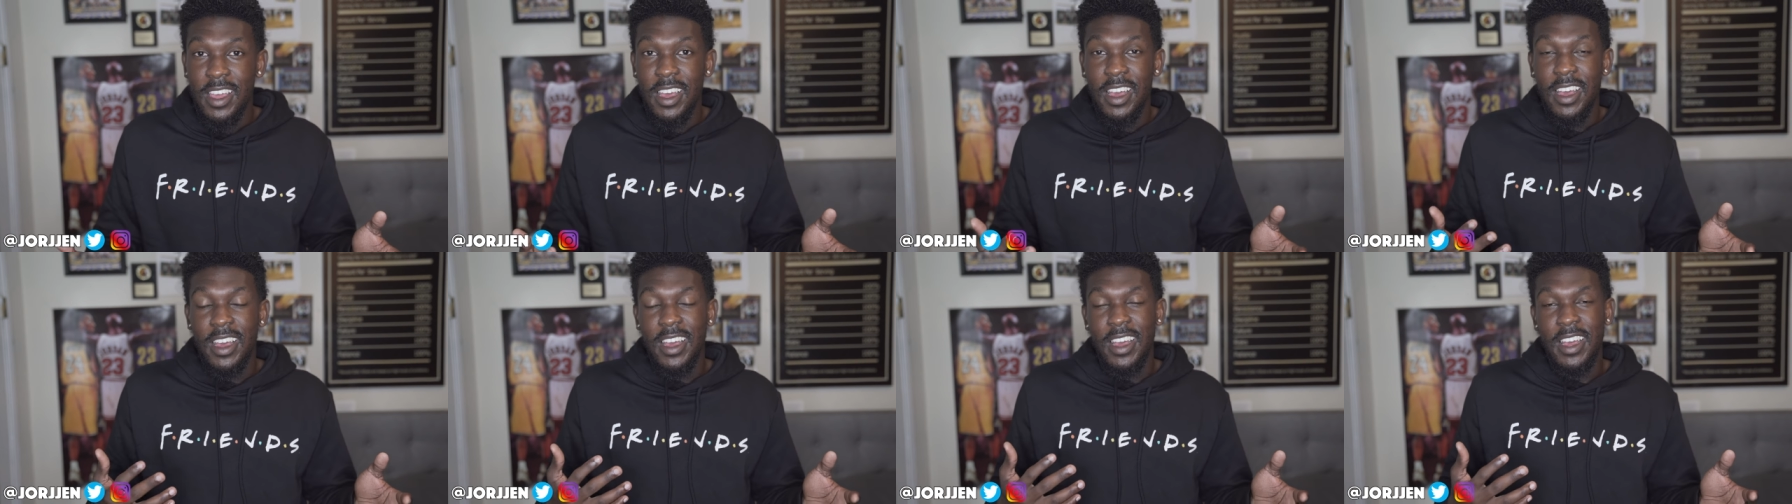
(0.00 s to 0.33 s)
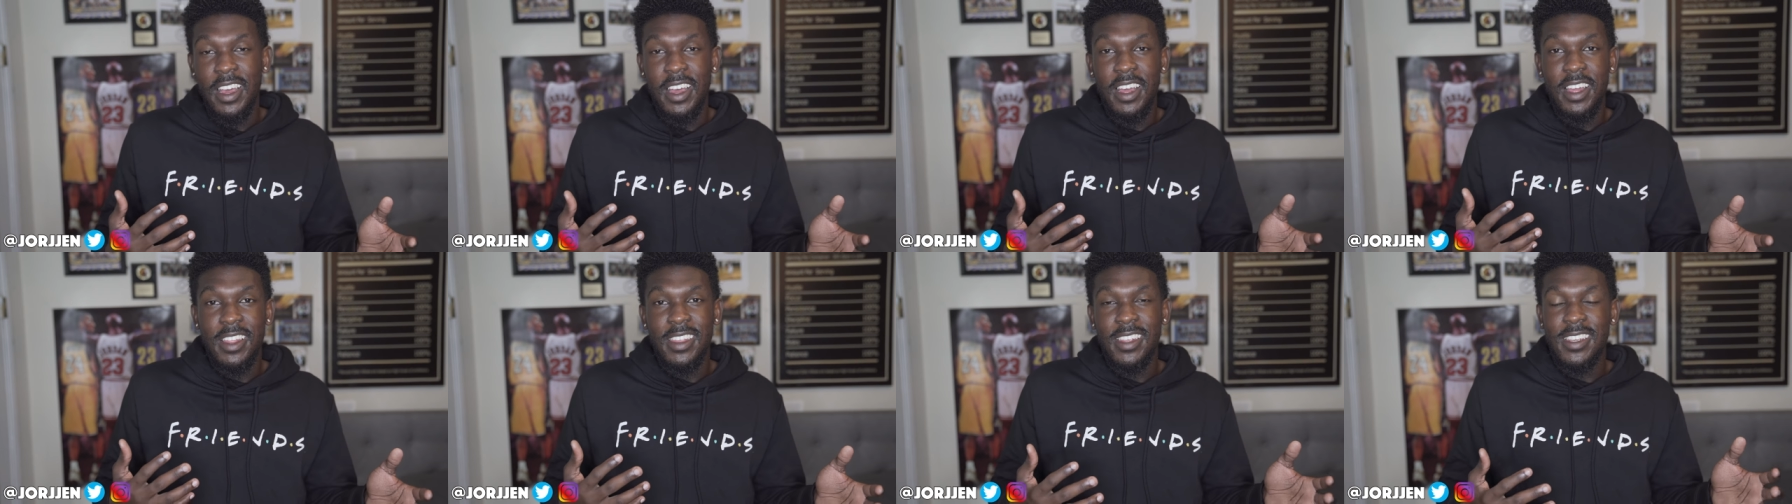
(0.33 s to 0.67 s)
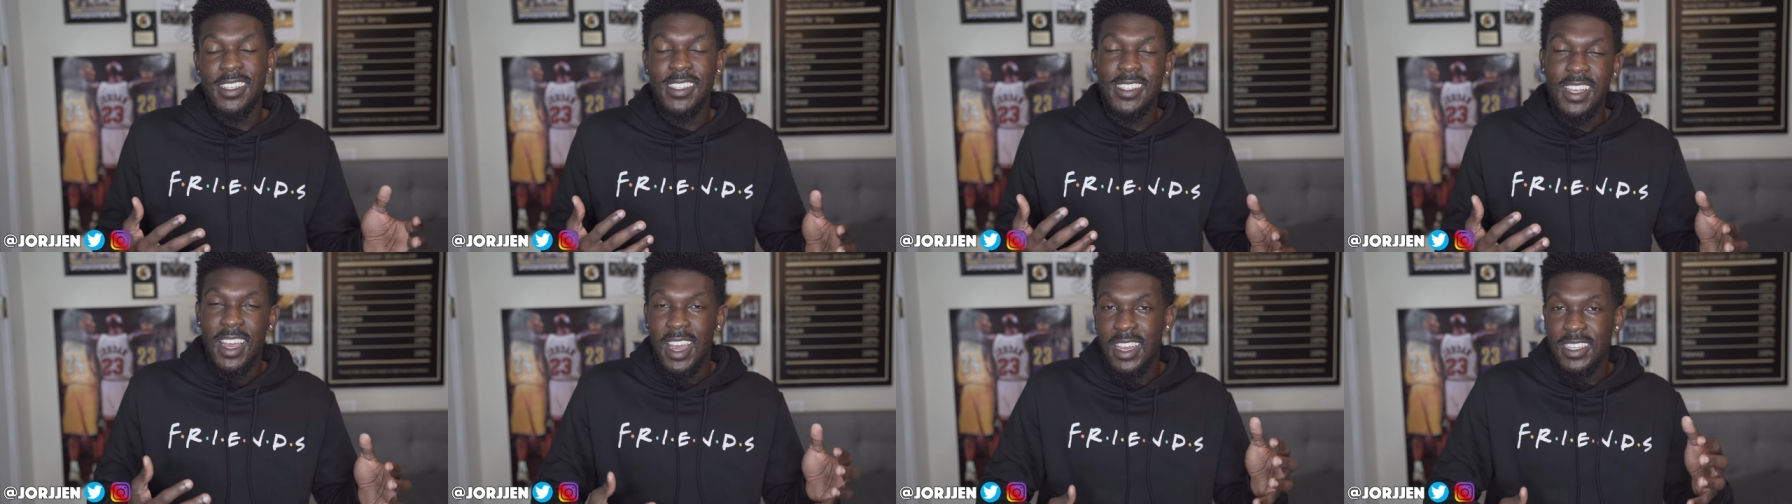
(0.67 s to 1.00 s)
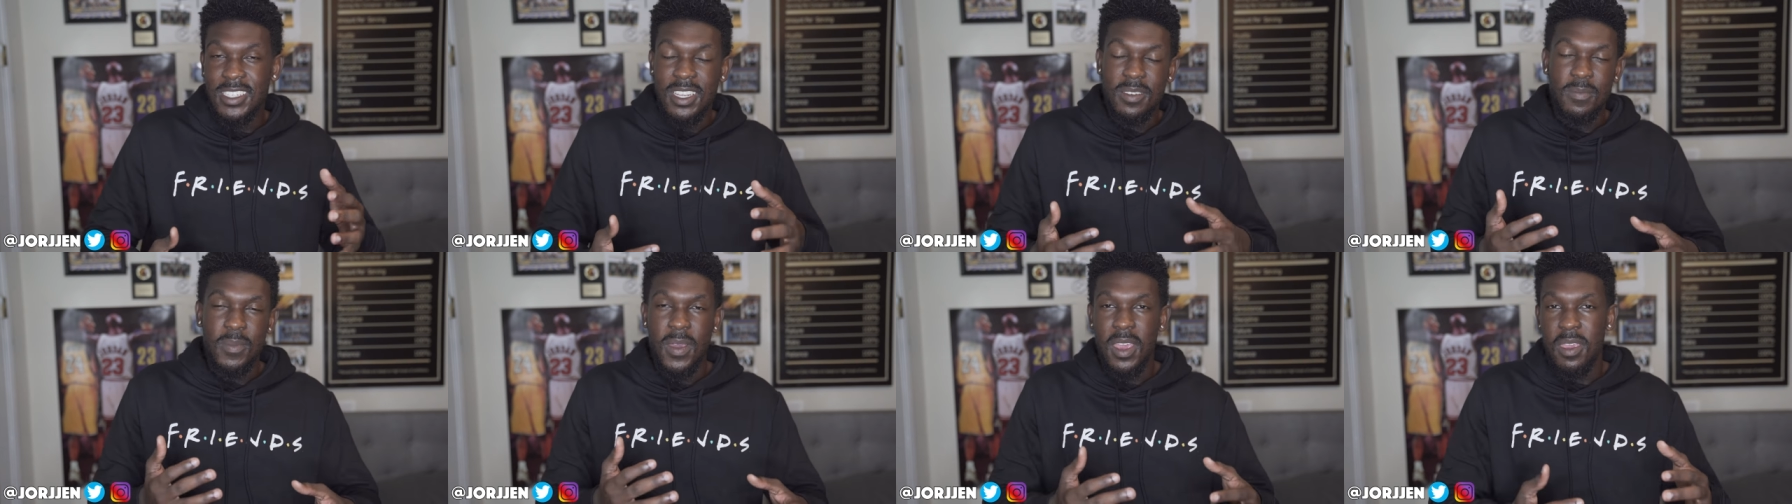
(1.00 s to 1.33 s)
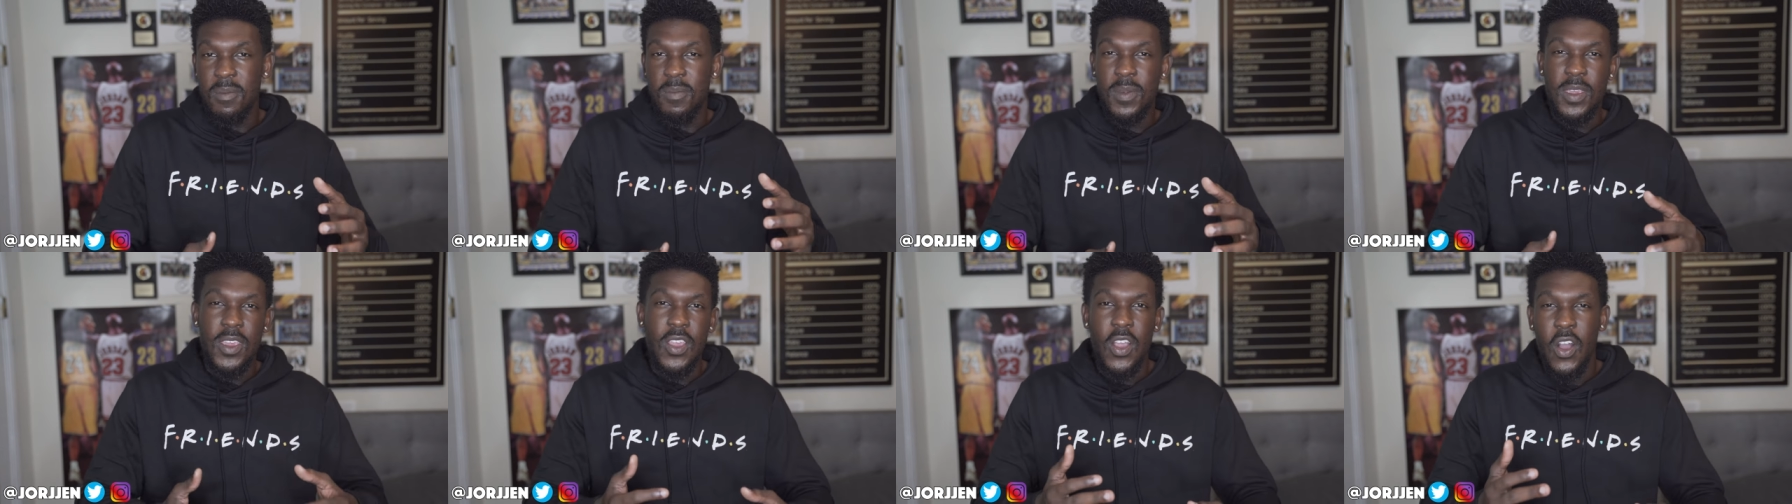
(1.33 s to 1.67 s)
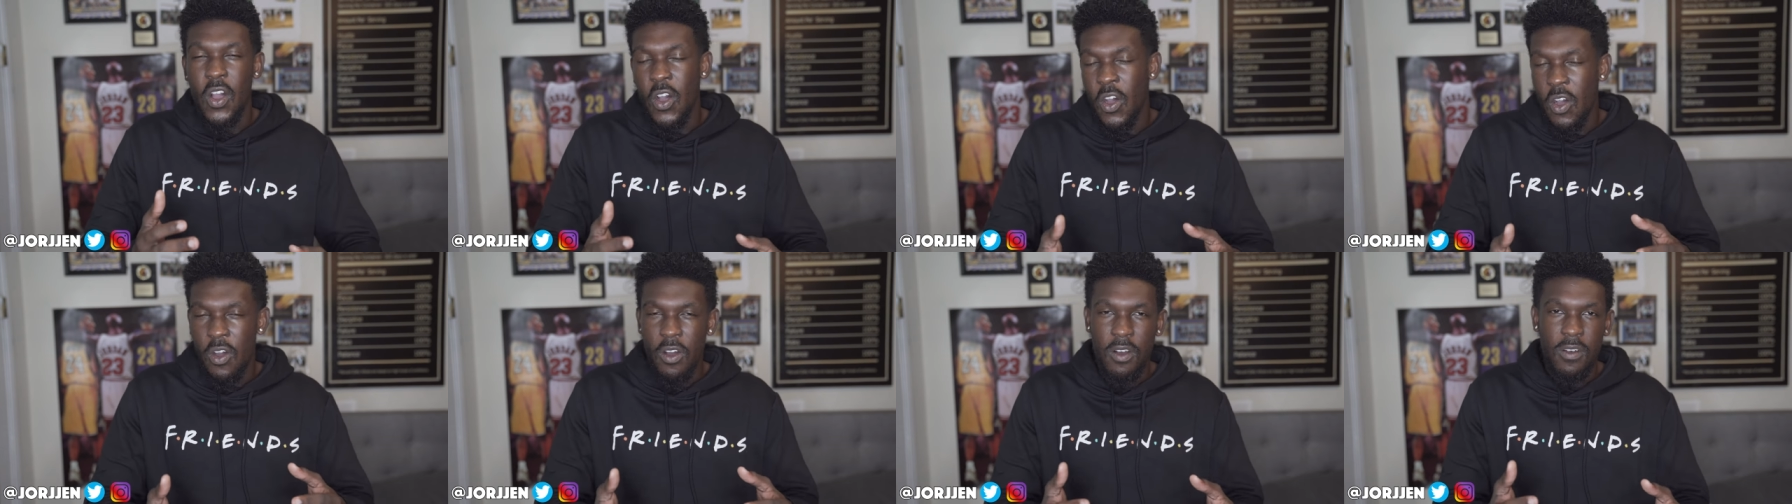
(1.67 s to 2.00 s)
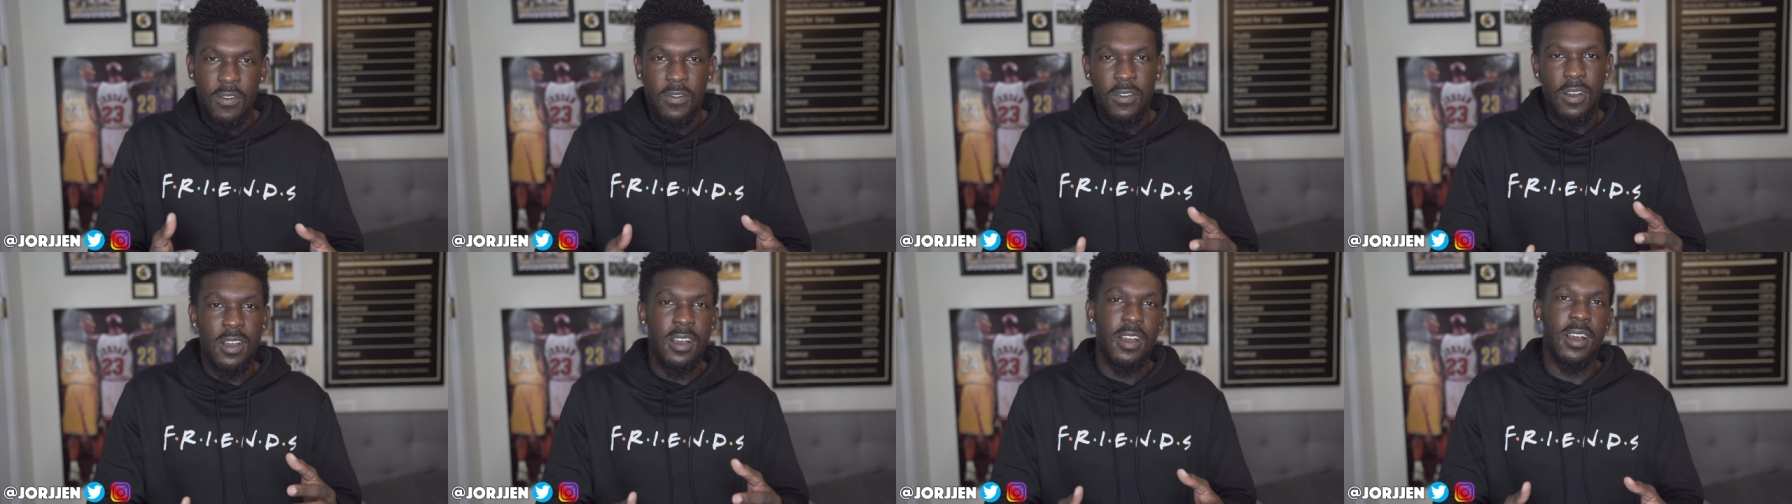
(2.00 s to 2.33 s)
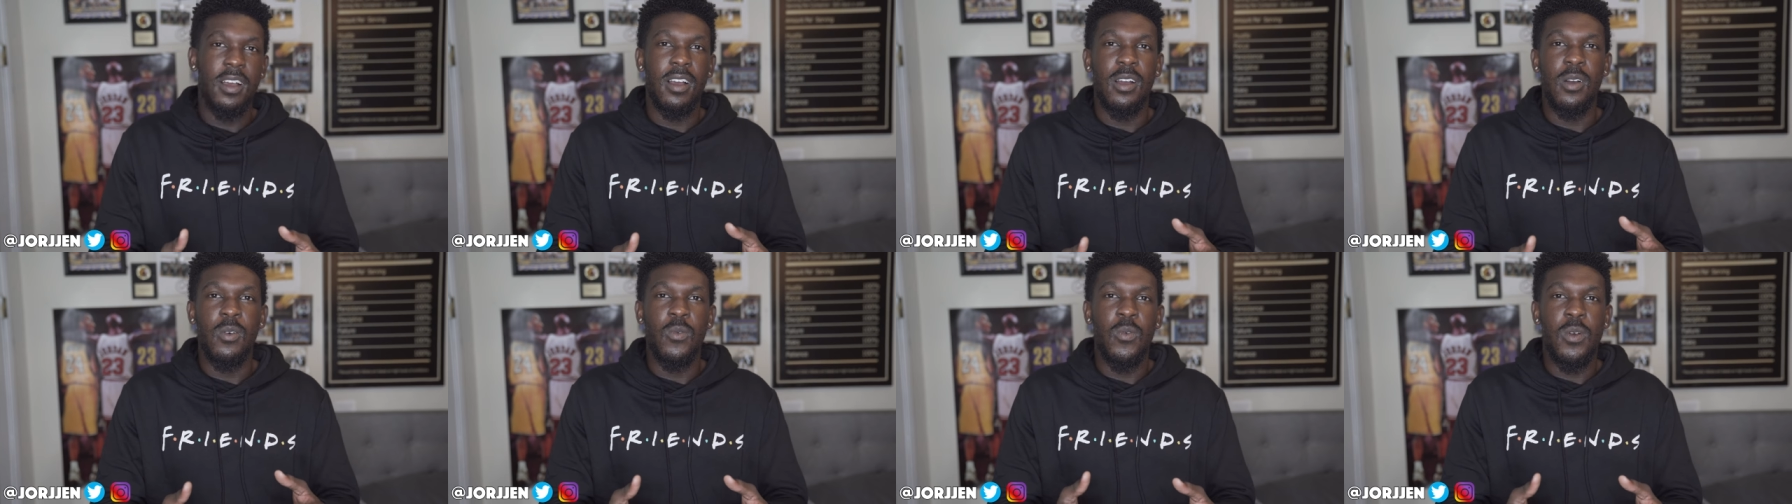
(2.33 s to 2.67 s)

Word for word: Uh, the sizing may be off uh,